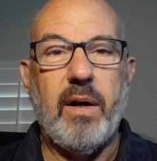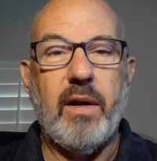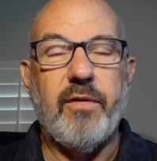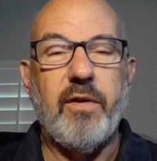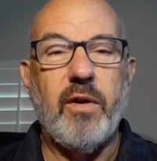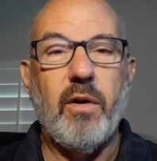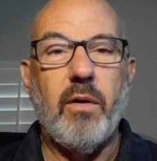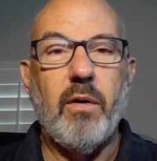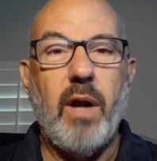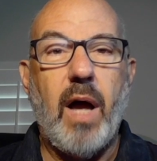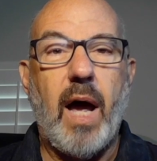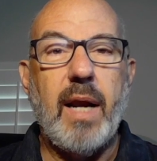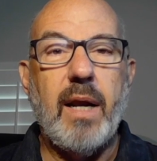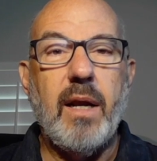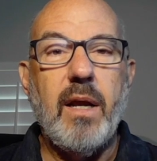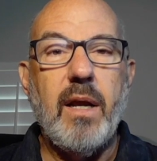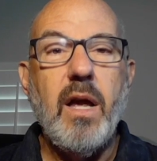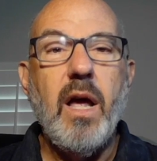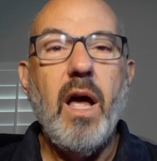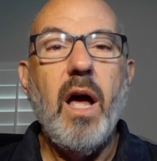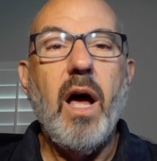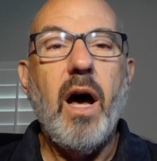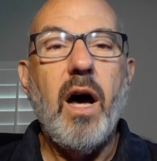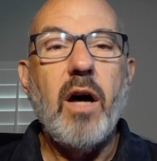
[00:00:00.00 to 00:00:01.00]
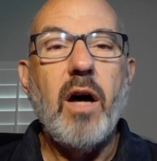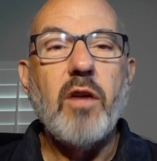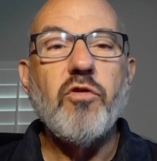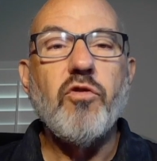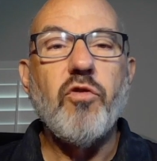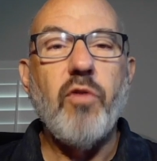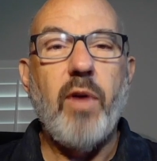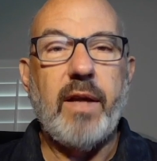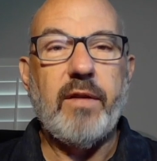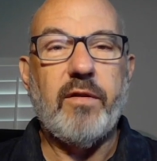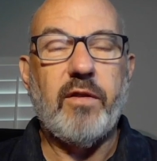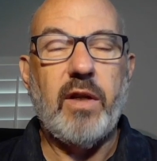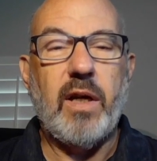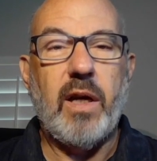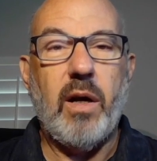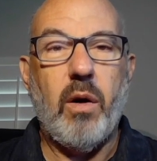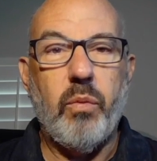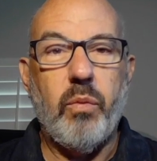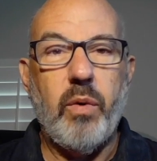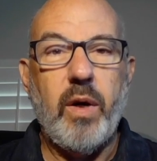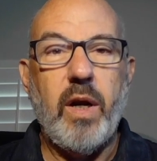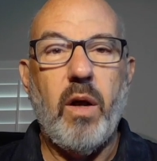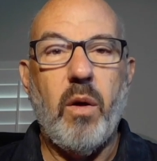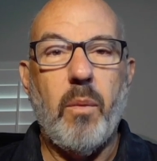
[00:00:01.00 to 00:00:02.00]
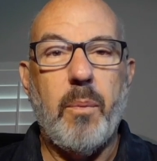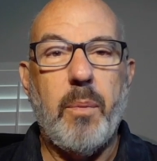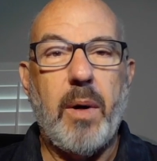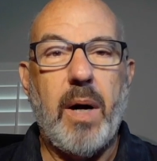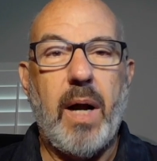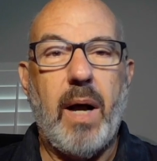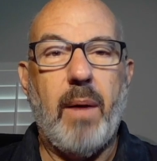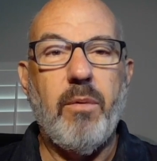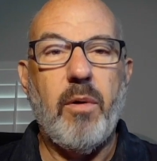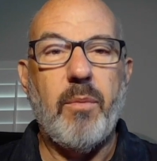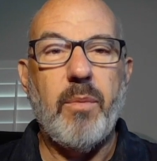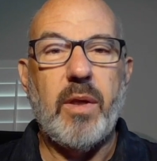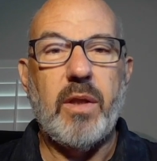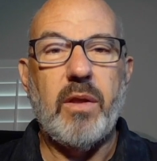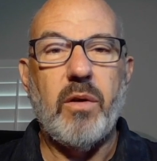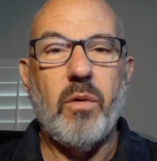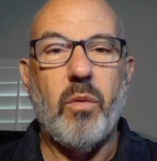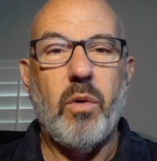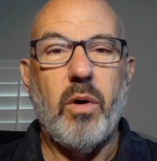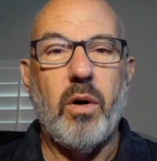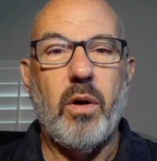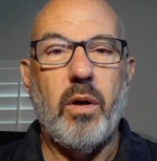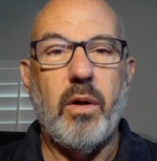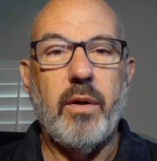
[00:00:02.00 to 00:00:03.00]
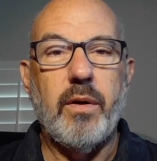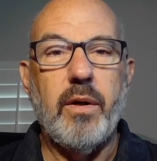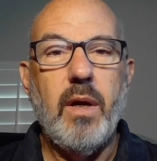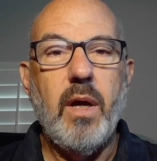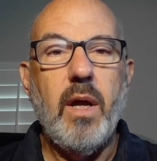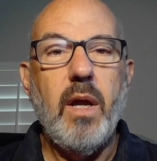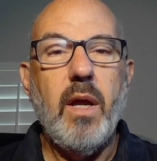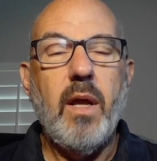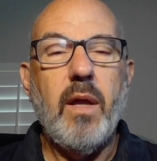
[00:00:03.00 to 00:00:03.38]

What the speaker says: If you're not addressing a real problem in the world,